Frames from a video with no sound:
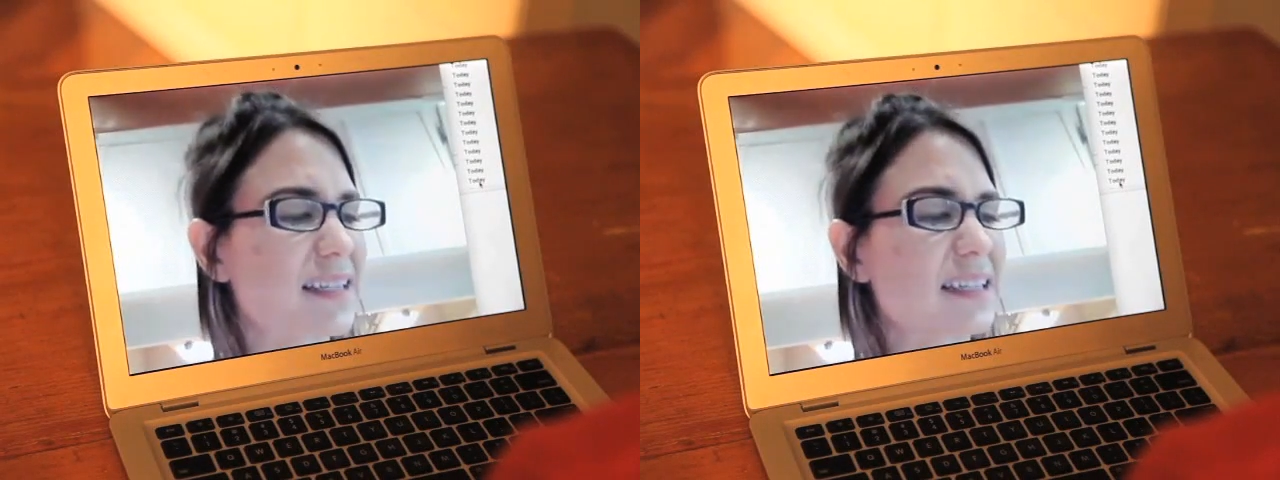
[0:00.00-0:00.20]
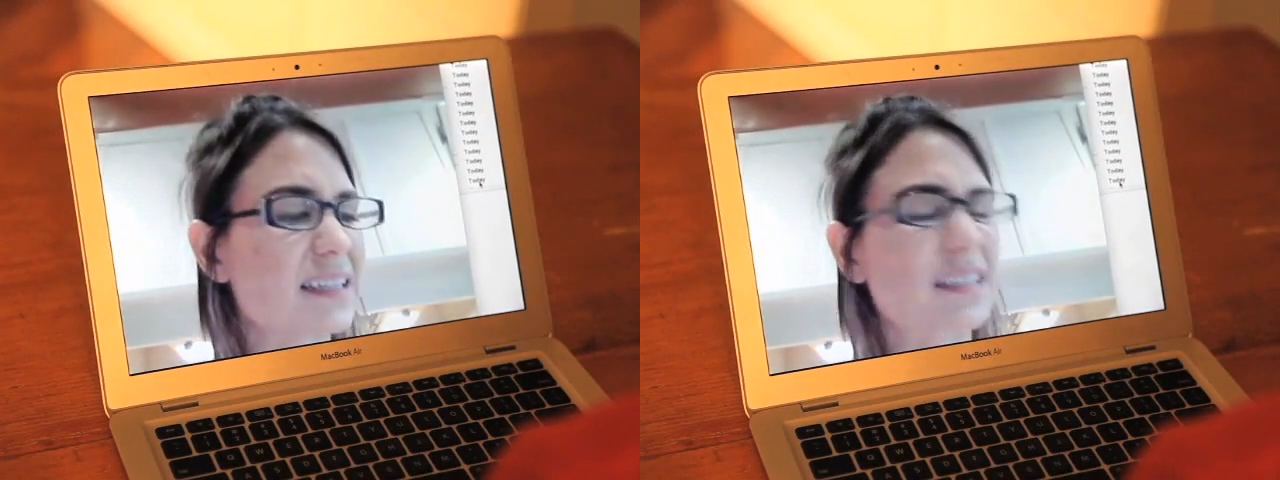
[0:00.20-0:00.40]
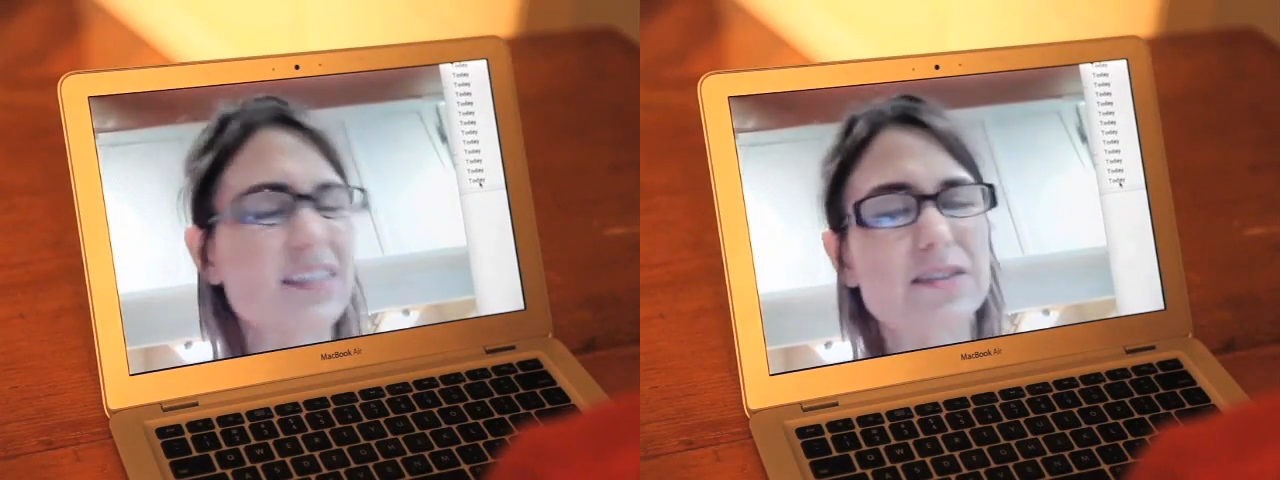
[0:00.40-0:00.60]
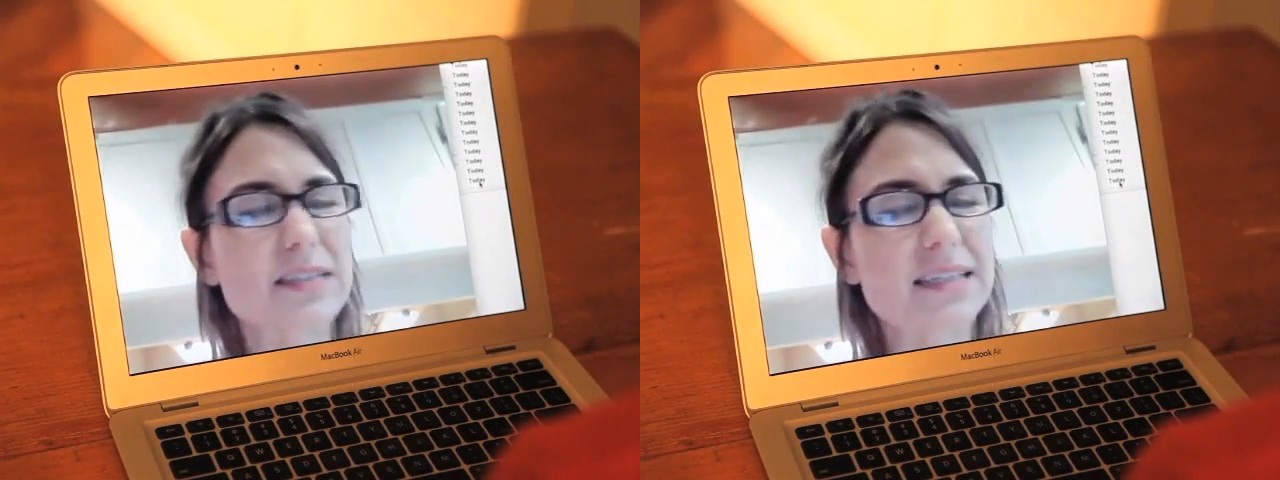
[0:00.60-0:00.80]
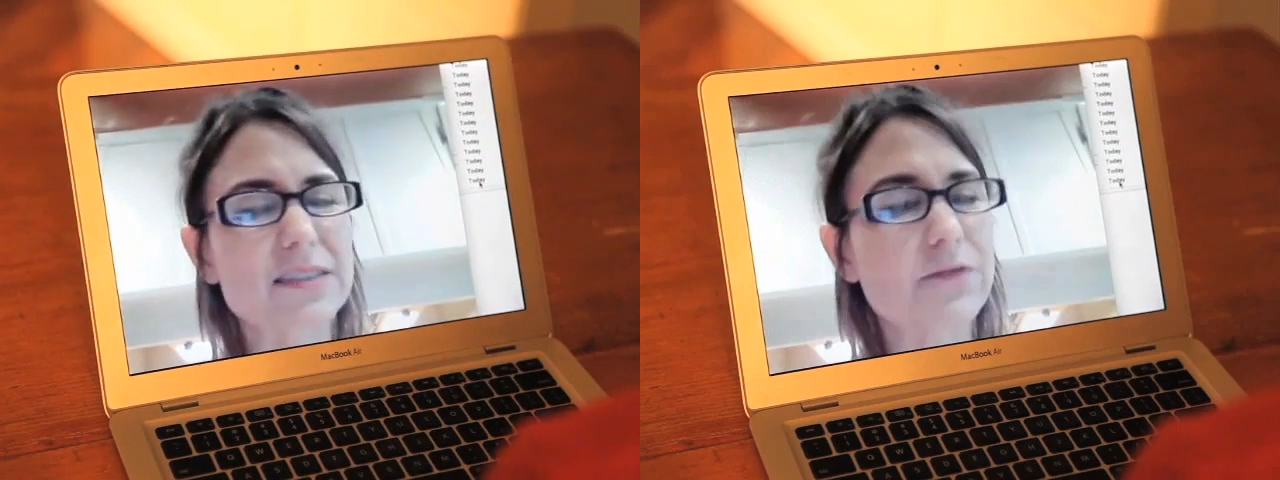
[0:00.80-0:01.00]
then
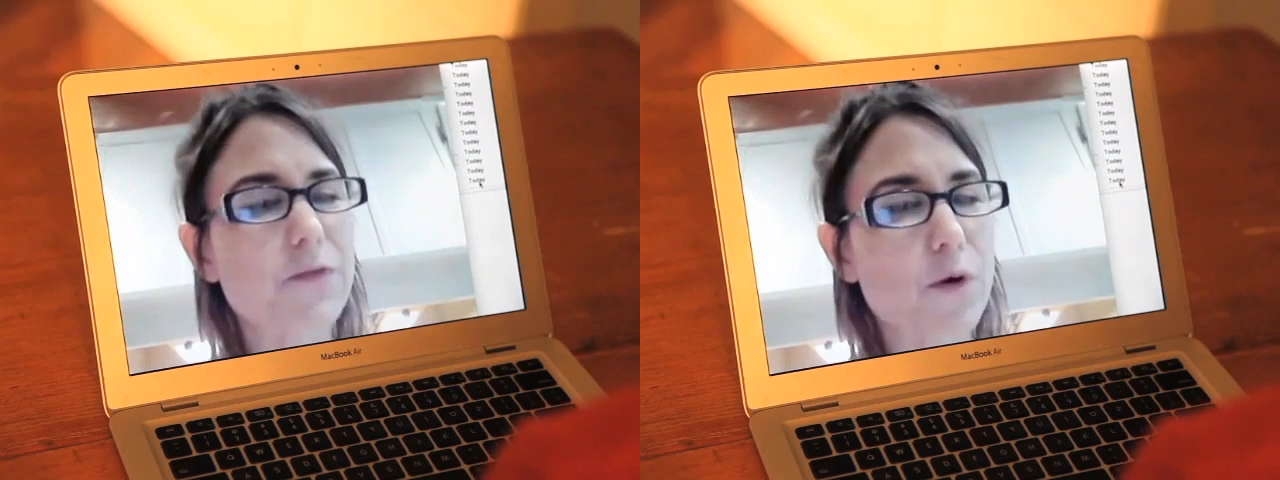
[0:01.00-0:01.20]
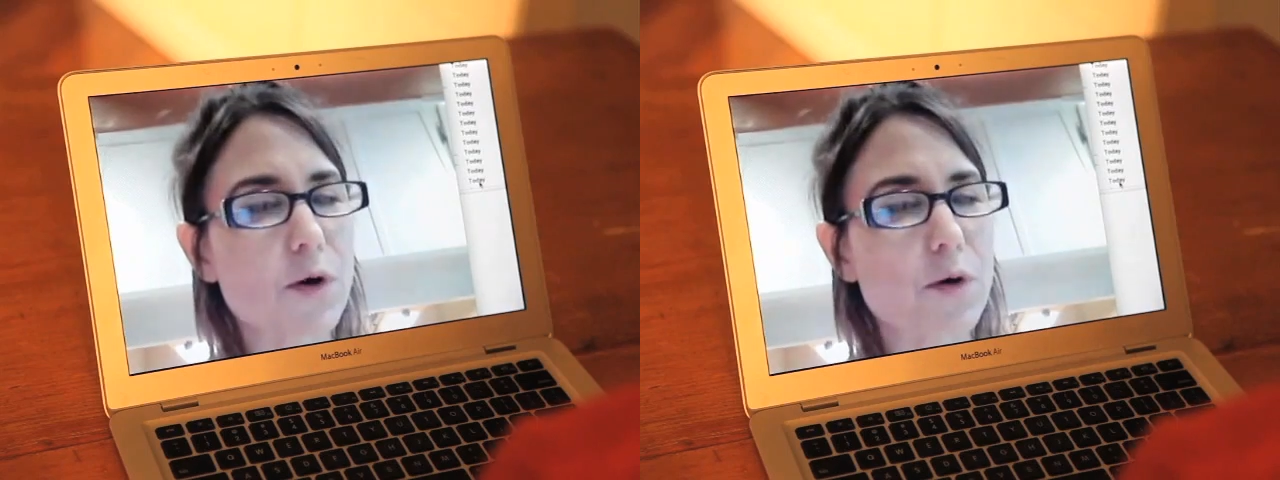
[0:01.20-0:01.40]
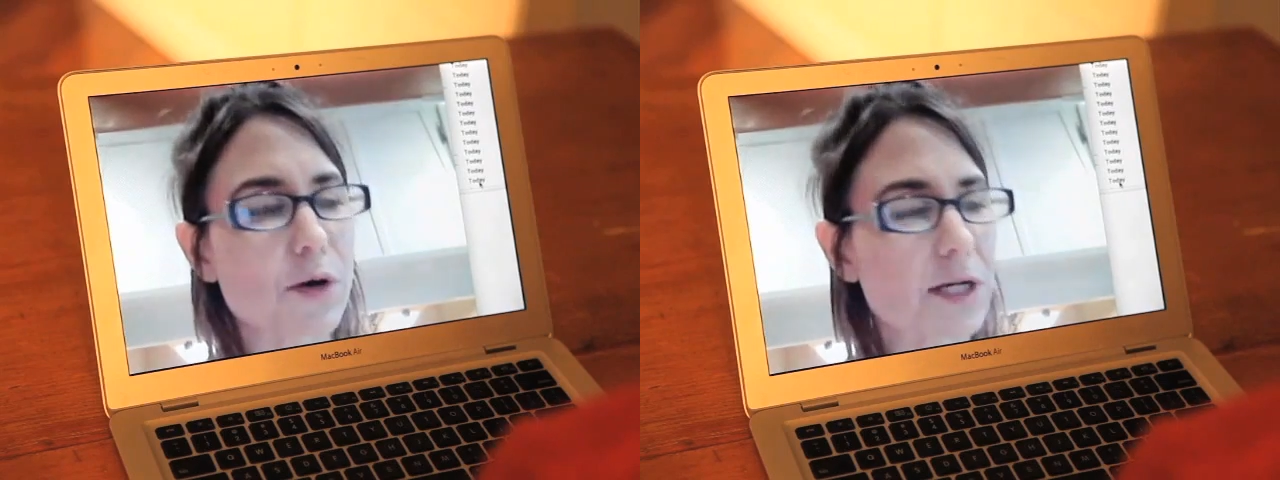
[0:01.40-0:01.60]
you zest four